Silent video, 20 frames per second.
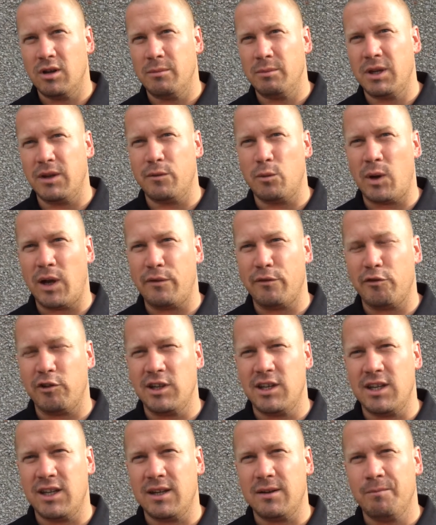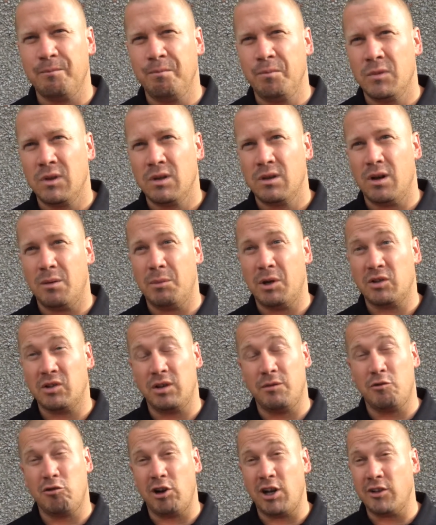Give away a free kick. I must
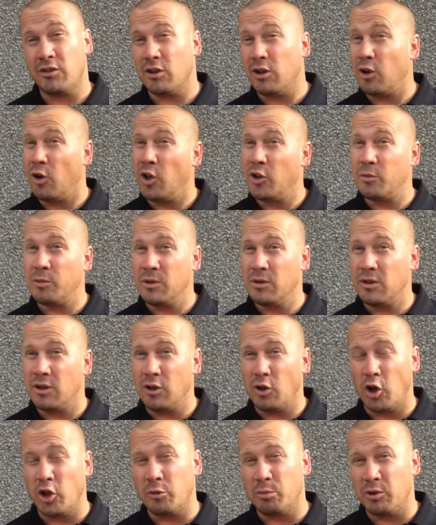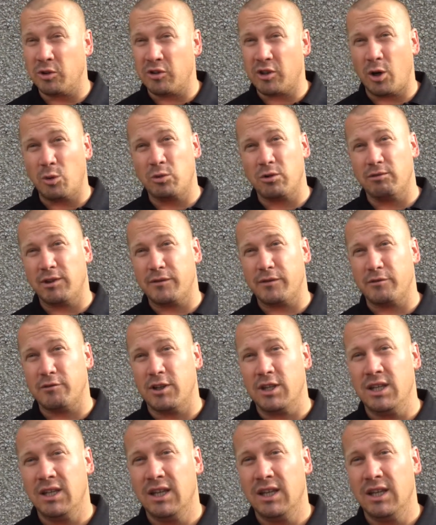give credit to the linesman. The linesman's told the referee